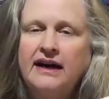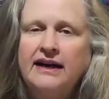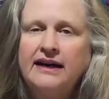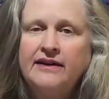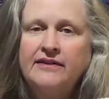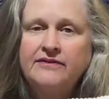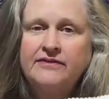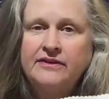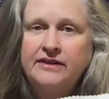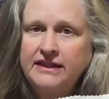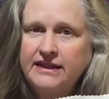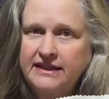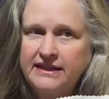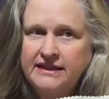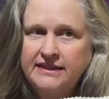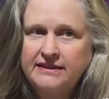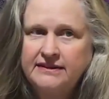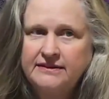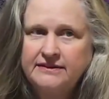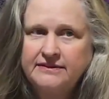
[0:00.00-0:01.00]

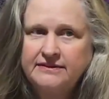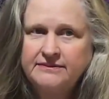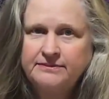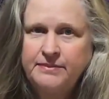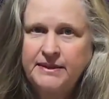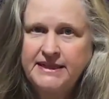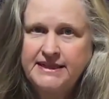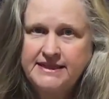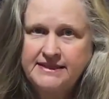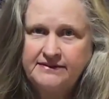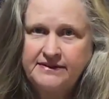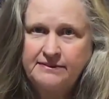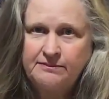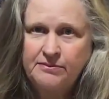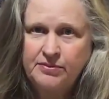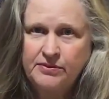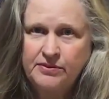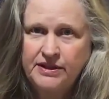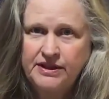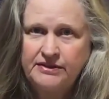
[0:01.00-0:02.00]
every piece of
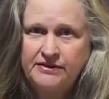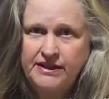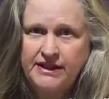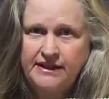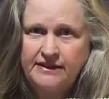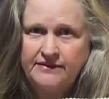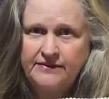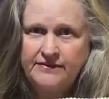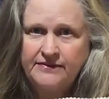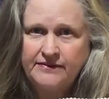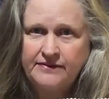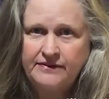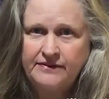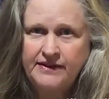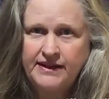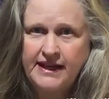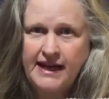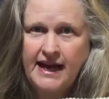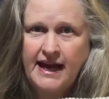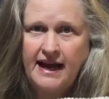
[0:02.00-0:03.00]
embroidery for
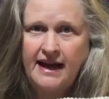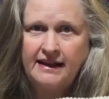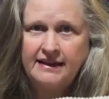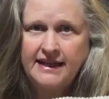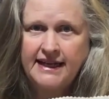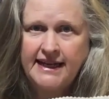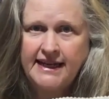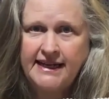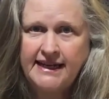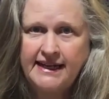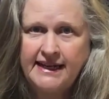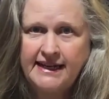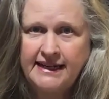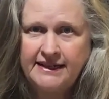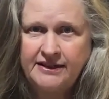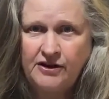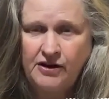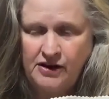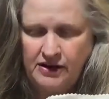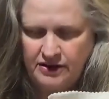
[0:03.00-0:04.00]
the owl hair
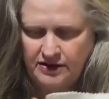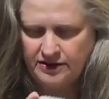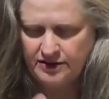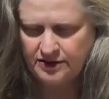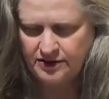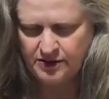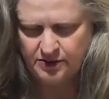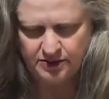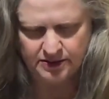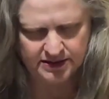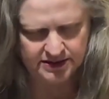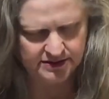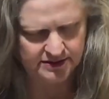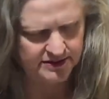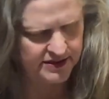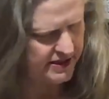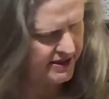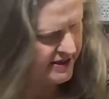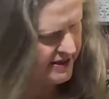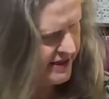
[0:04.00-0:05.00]
and hollow
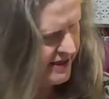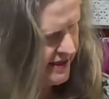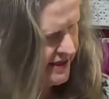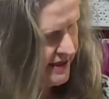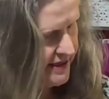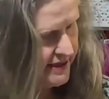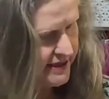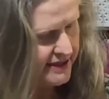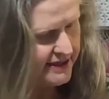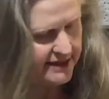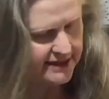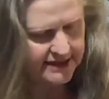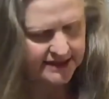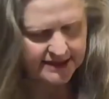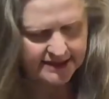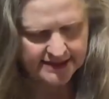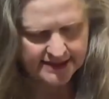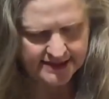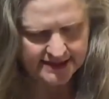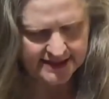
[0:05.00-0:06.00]
quilt
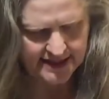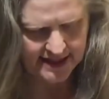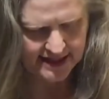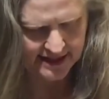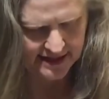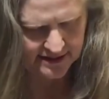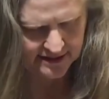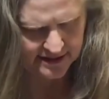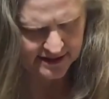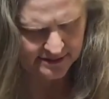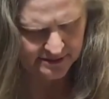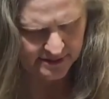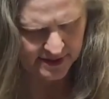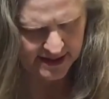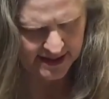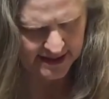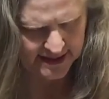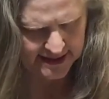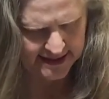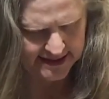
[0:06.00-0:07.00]
is now
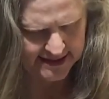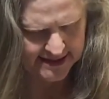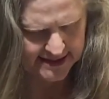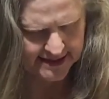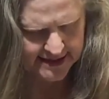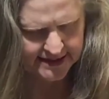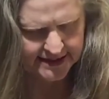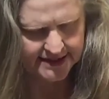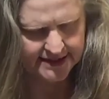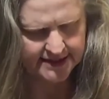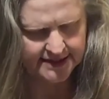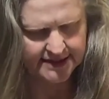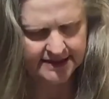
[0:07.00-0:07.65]
completed.